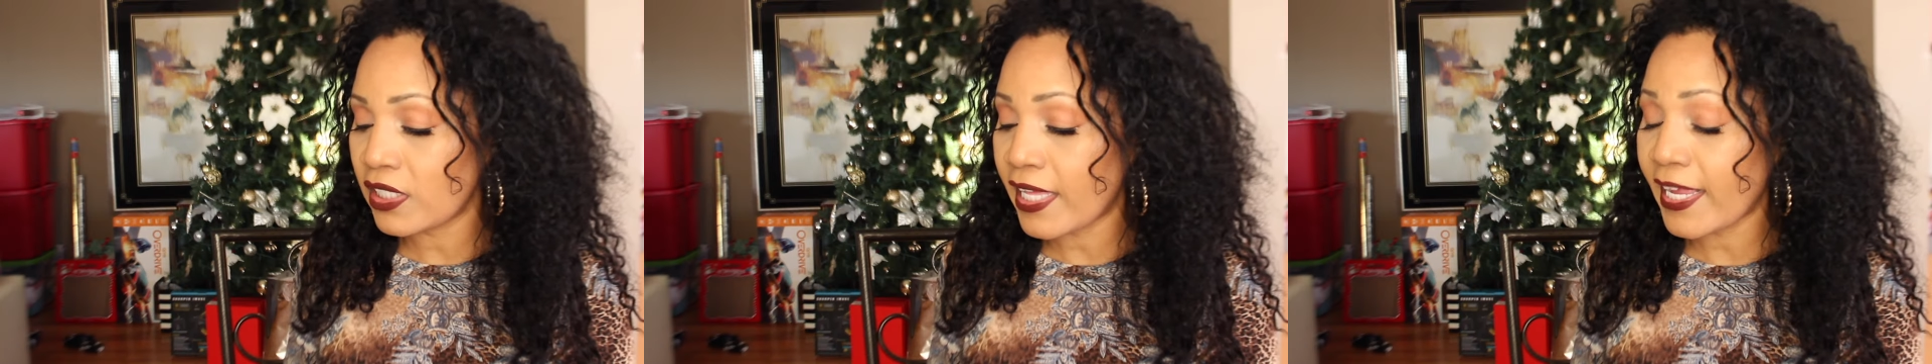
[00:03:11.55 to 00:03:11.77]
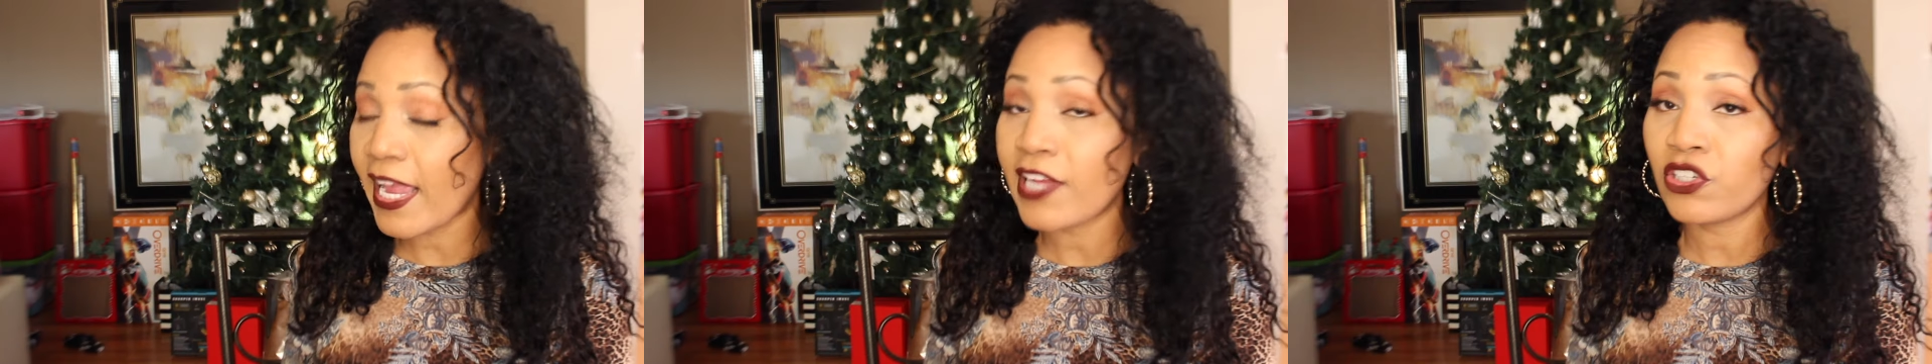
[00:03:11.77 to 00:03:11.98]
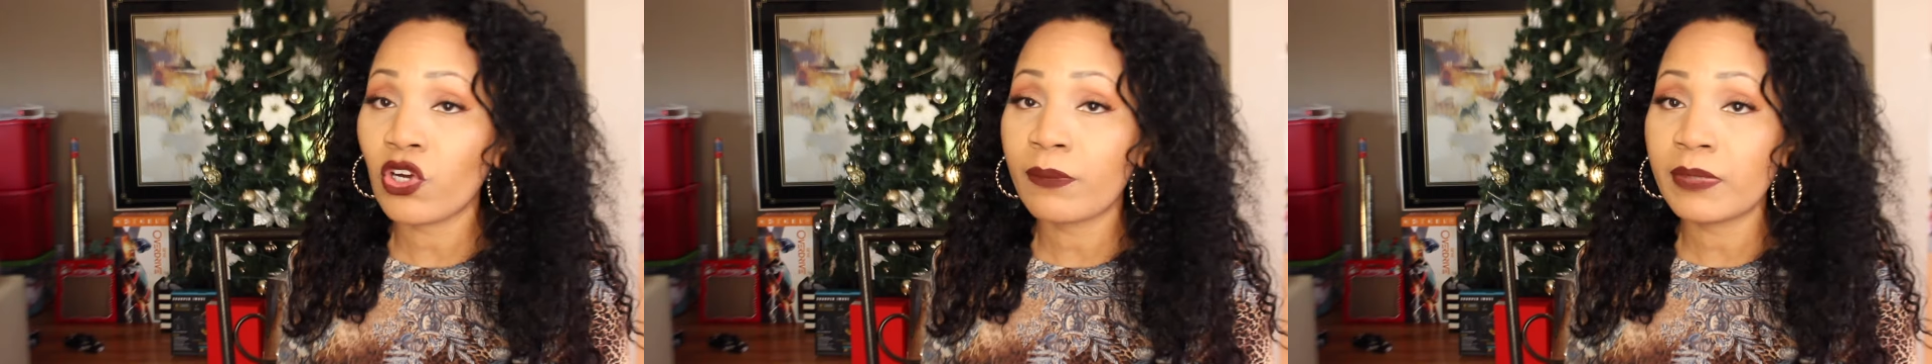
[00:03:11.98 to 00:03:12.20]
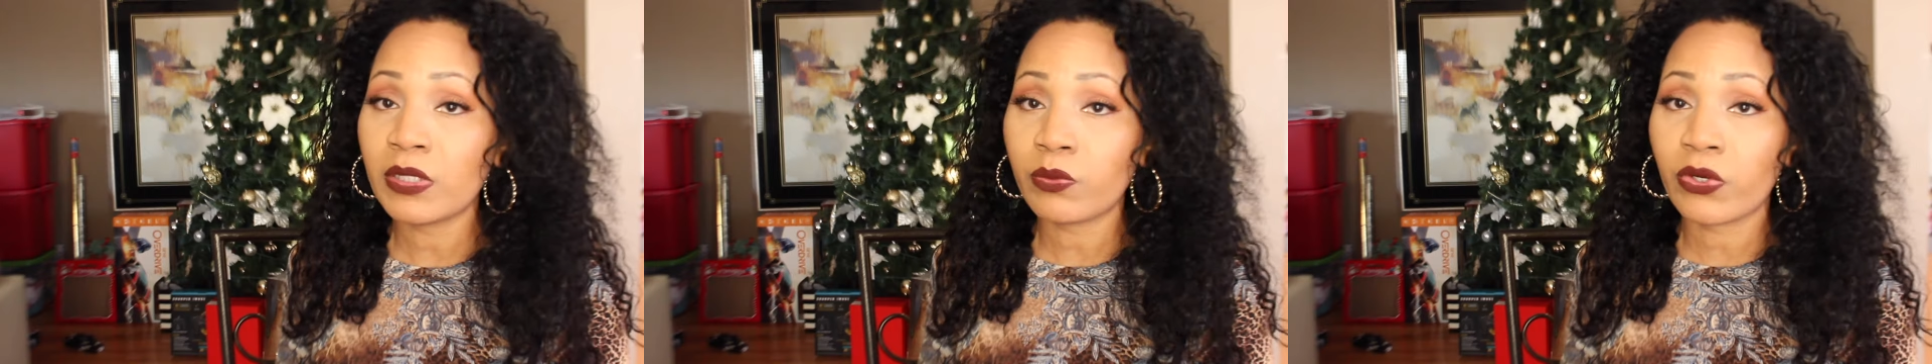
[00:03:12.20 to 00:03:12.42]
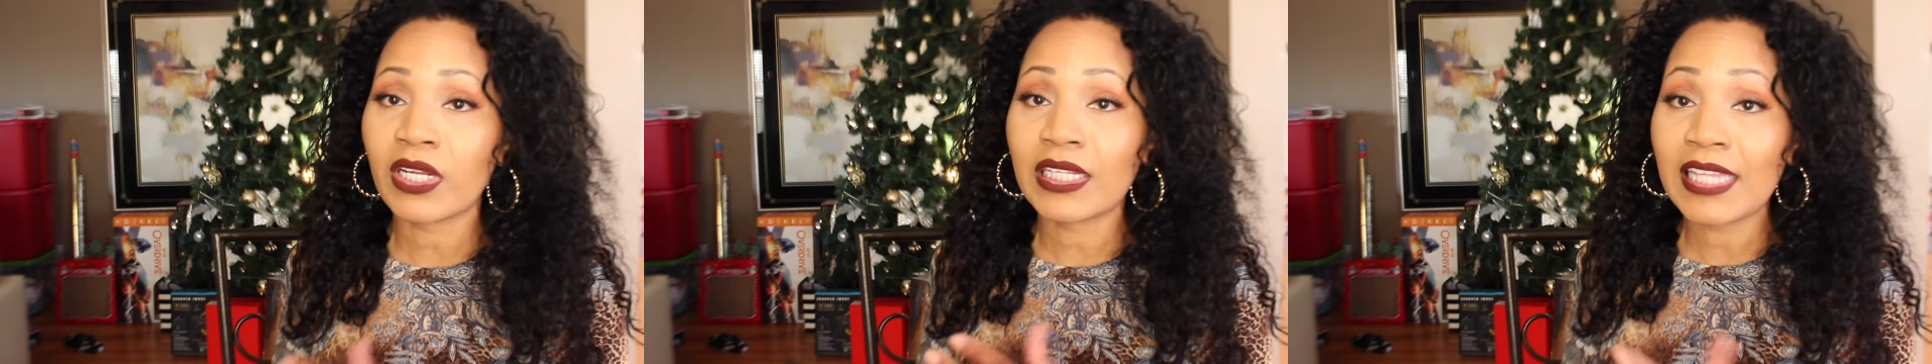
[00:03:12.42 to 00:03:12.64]
Like I normally
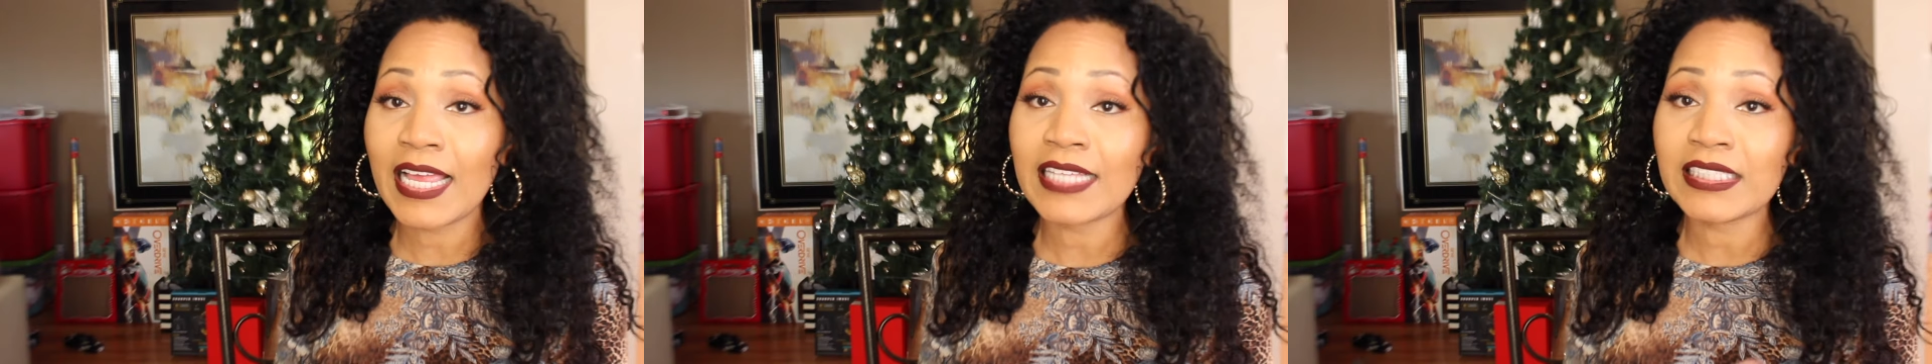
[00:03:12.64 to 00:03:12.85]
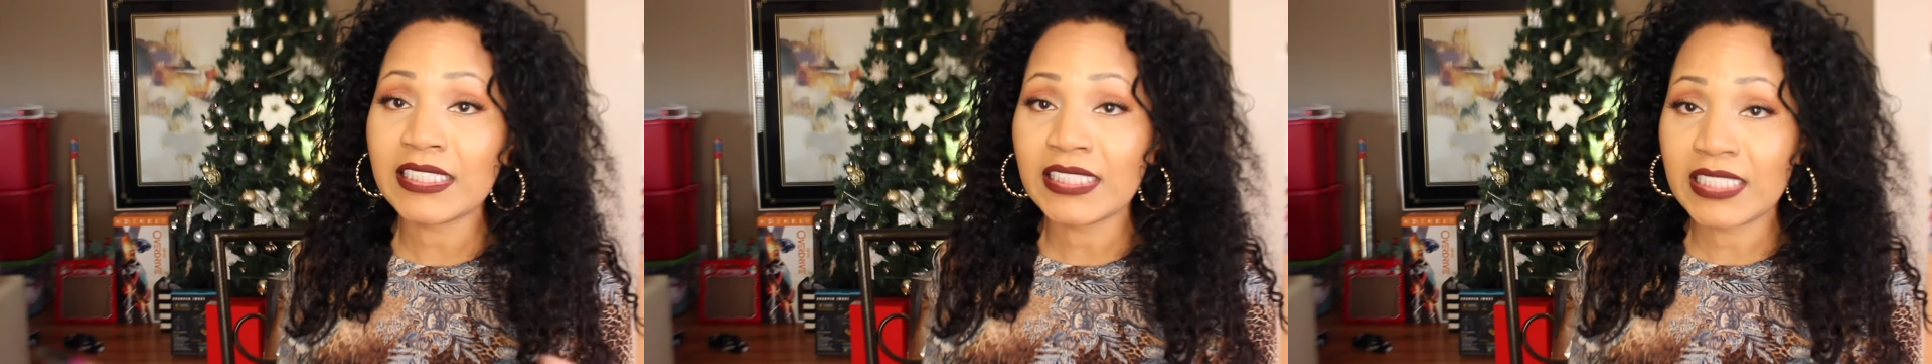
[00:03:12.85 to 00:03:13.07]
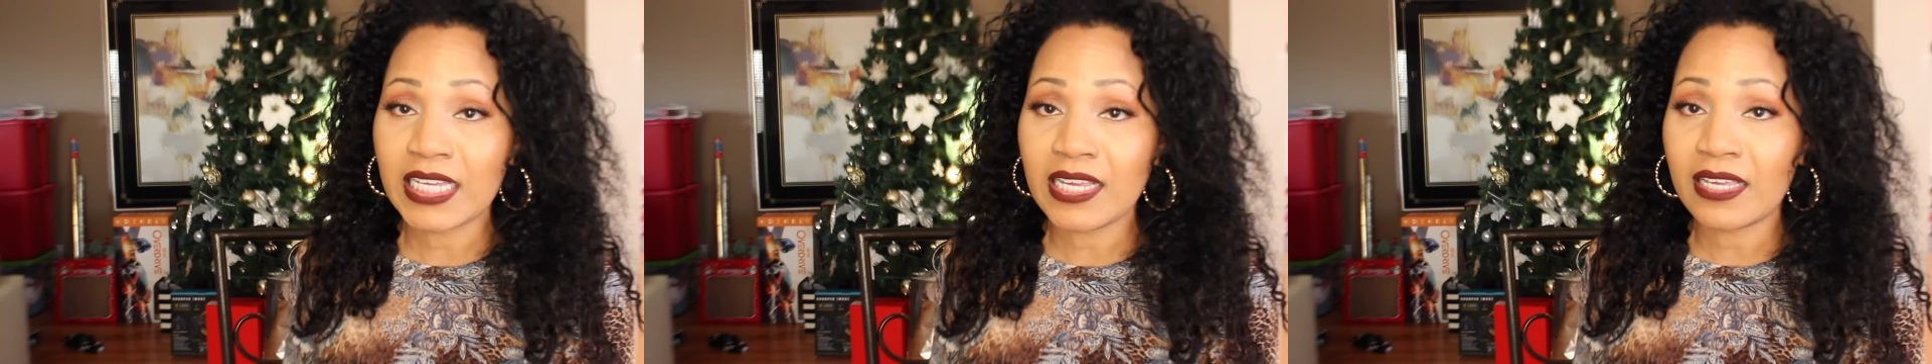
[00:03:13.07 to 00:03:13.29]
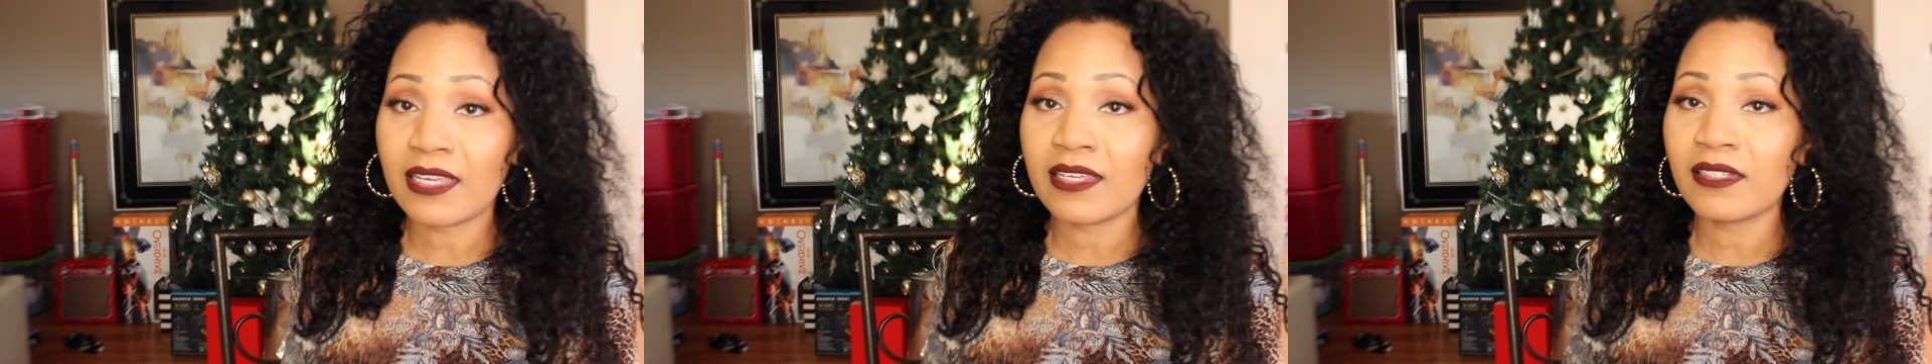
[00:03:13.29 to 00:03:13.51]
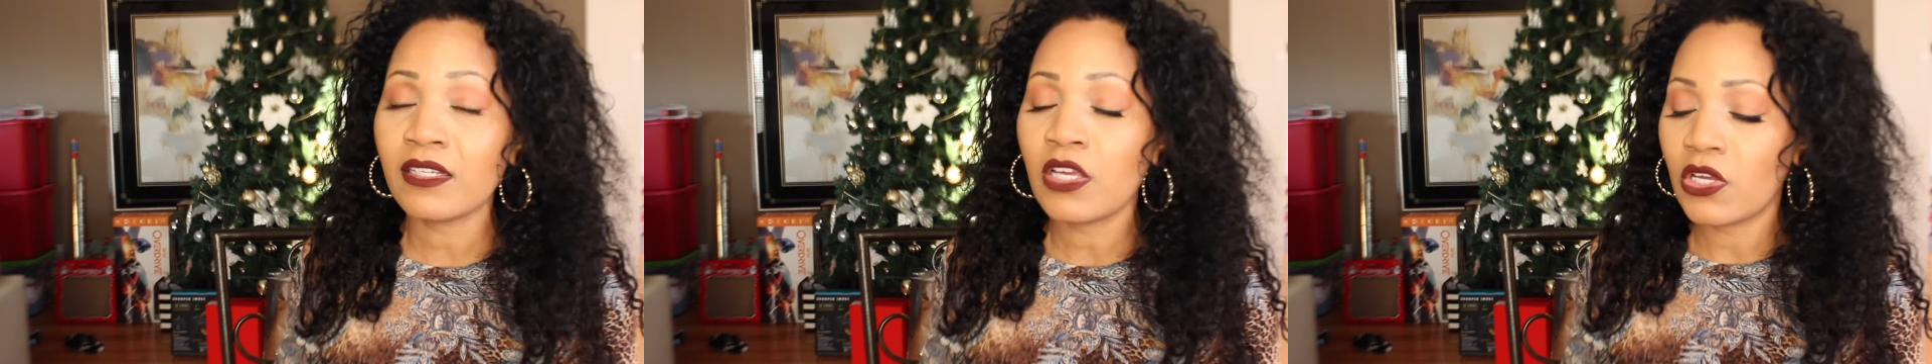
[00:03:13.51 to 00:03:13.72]
wear a Classic Tan,